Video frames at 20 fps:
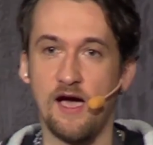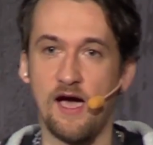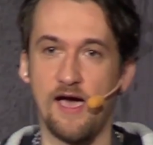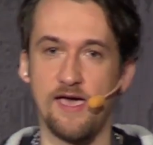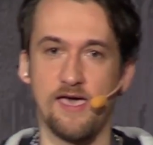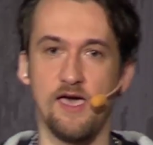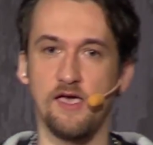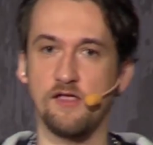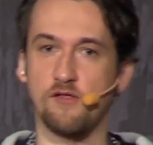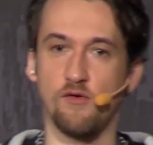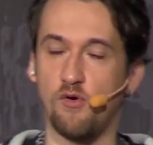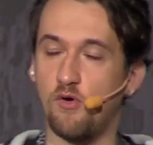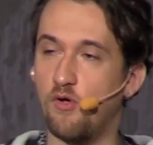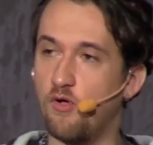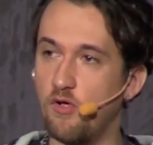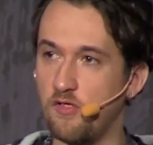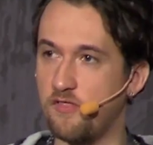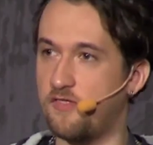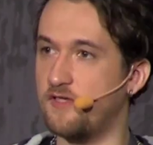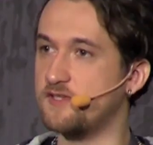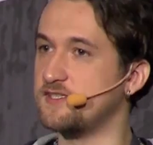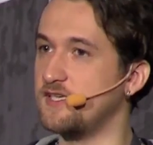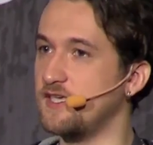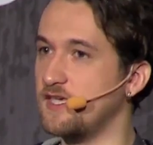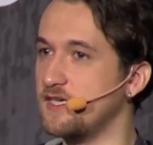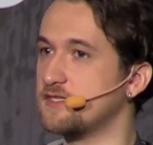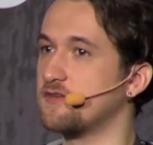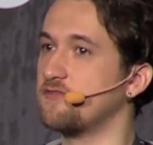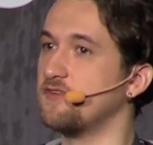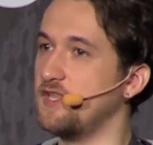I hate all the
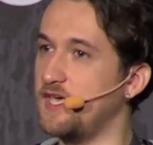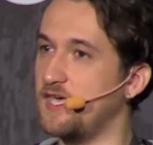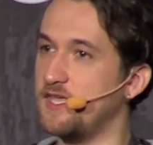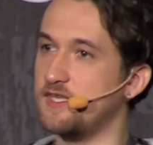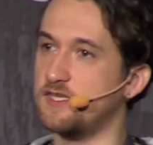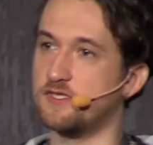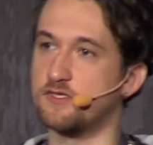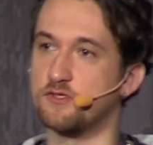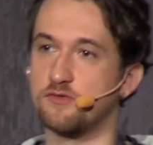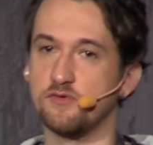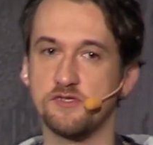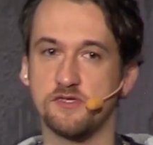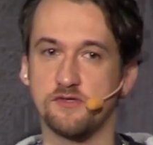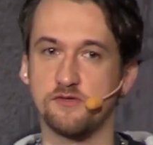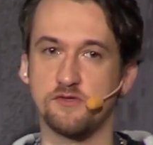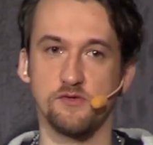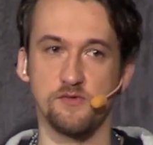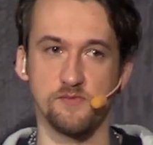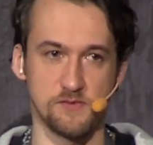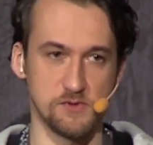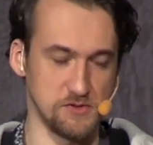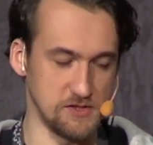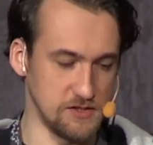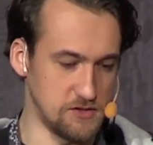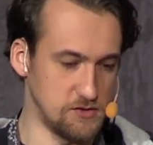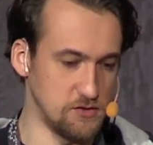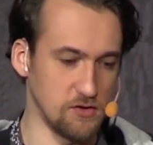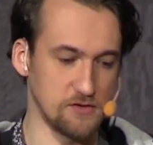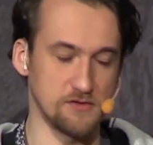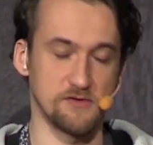things related to the
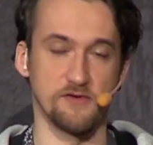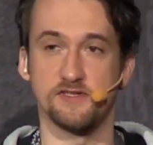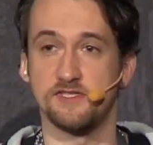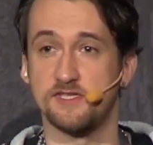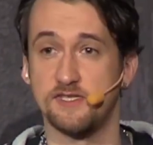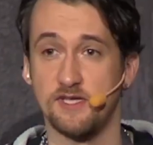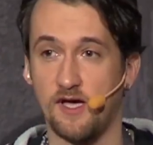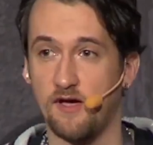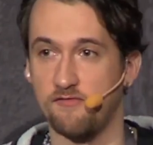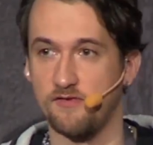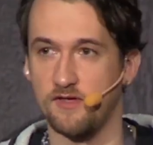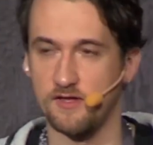doctor stuff.